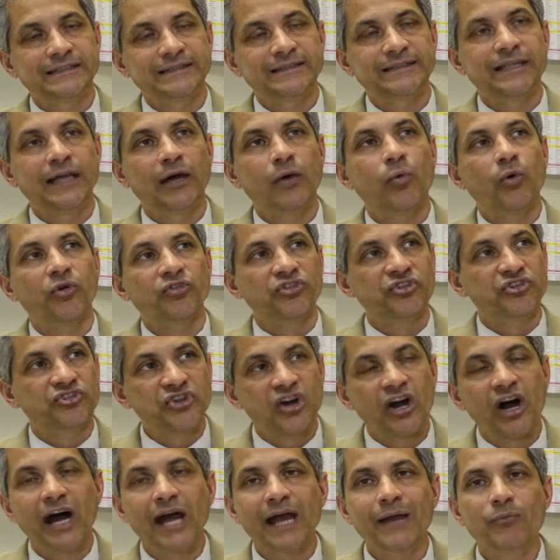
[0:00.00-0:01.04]
There was a
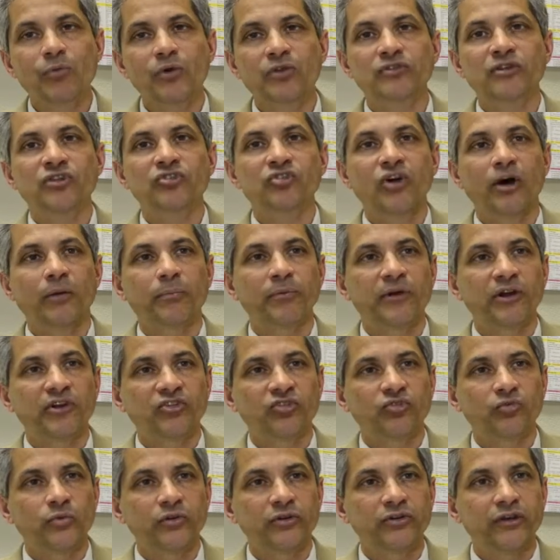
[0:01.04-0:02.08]
time when these
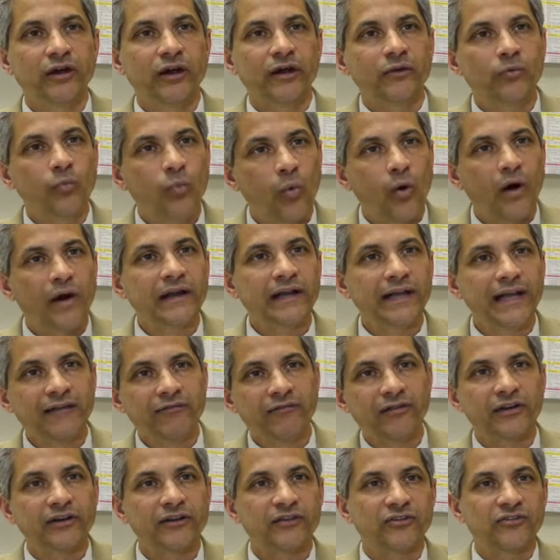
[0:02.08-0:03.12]
operations were done one
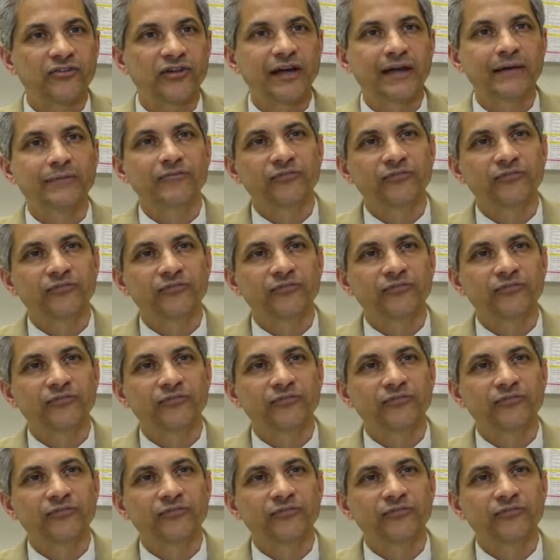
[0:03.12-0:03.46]
level at a time,